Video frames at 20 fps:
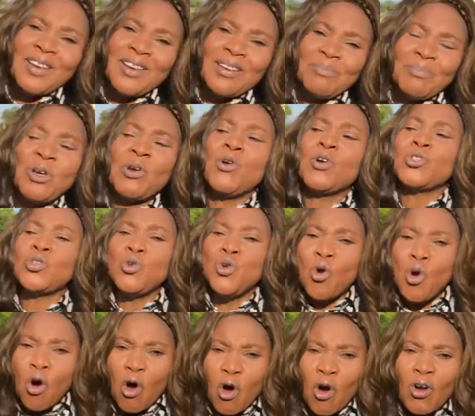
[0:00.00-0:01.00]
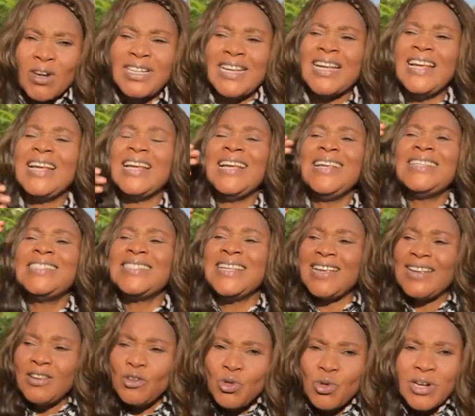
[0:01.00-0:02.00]
Because God is the,
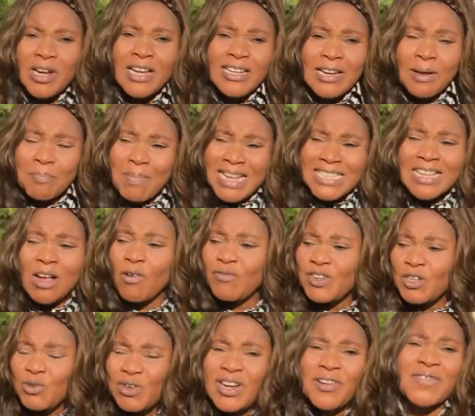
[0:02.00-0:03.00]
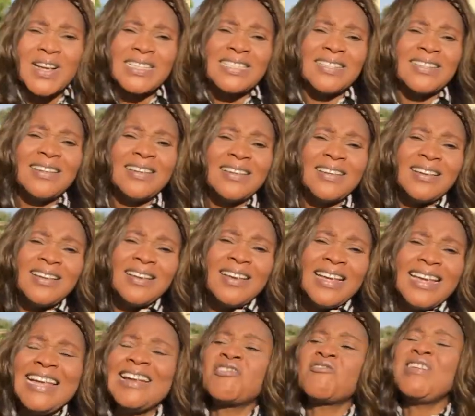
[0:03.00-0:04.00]
the master of the universe.
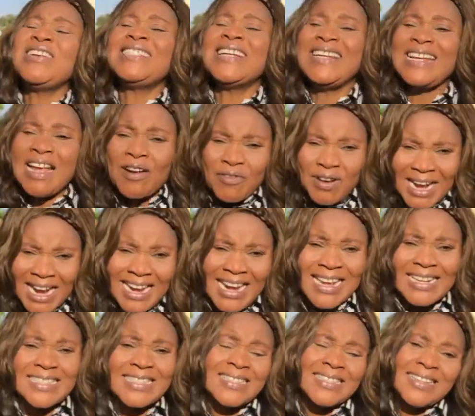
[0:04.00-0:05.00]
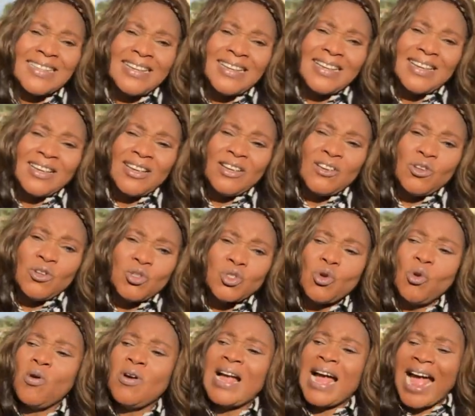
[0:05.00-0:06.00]
He created heaven and earth.
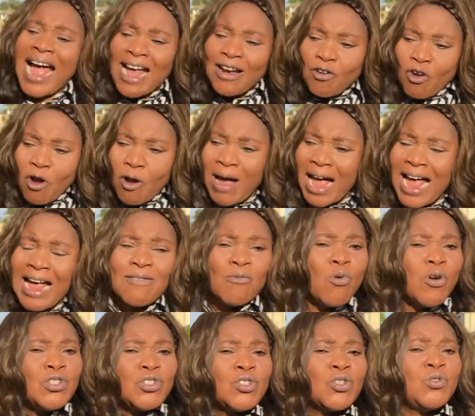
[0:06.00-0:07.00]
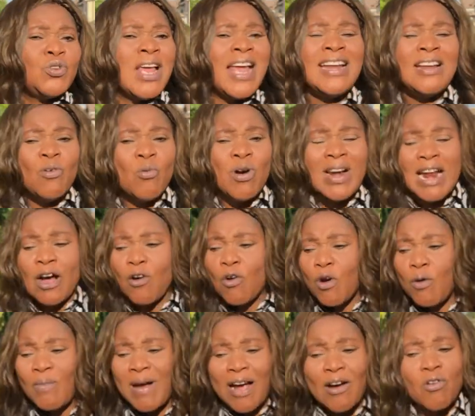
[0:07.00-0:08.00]
So I call, I want anyone that
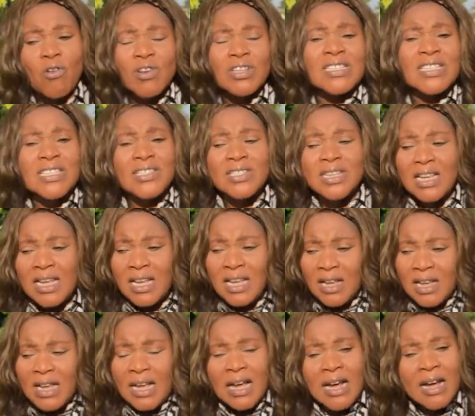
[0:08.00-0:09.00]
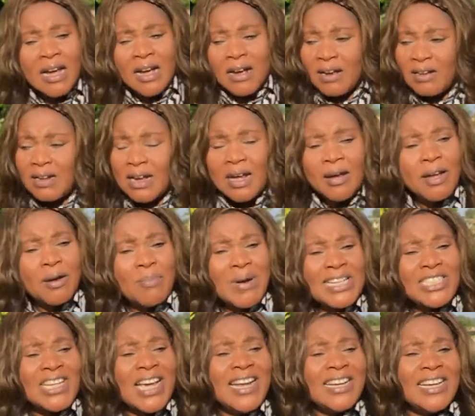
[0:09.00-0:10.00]
come across this, uh, uh, my
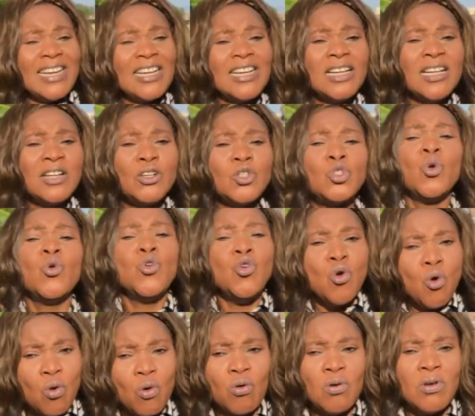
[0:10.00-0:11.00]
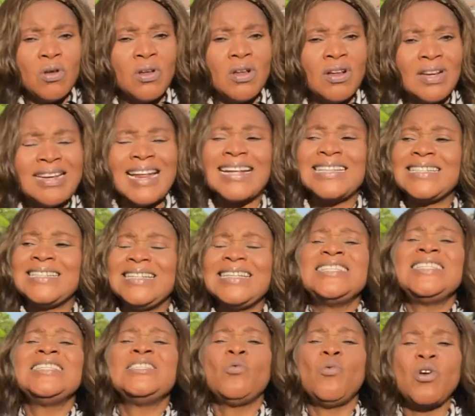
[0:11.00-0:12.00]
channel, to know that
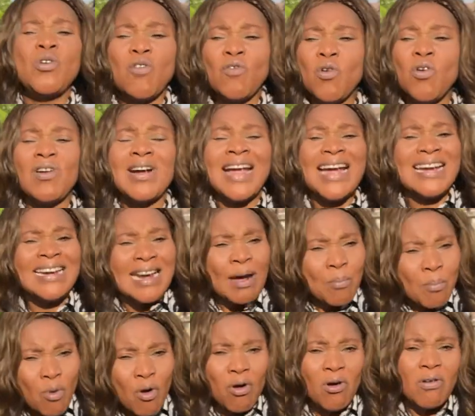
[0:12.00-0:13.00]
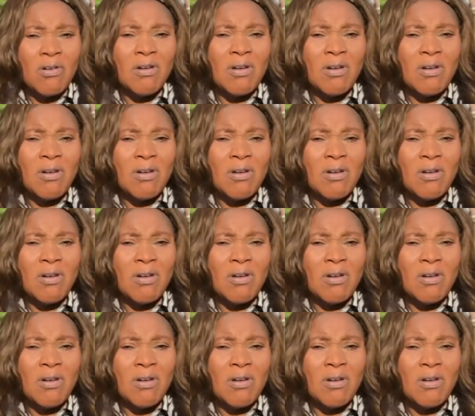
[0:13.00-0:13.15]
this is the word of God garden and more.